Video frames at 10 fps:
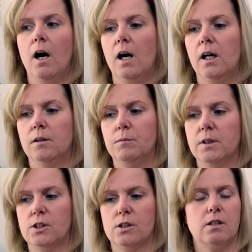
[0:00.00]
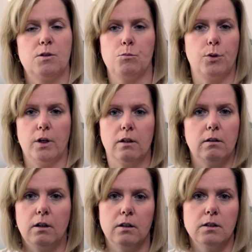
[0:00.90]
It just doesn't breathe.
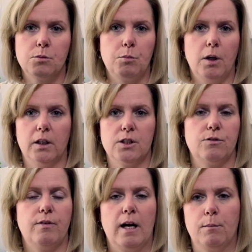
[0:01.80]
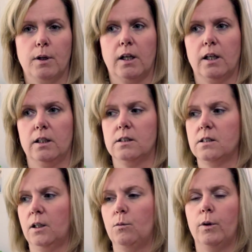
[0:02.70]
You know, it's polyester fabric, and
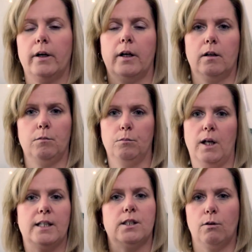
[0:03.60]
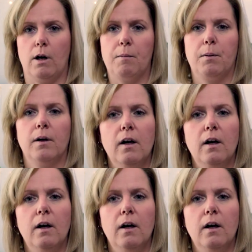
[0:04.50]
it's like wearing plastic wrap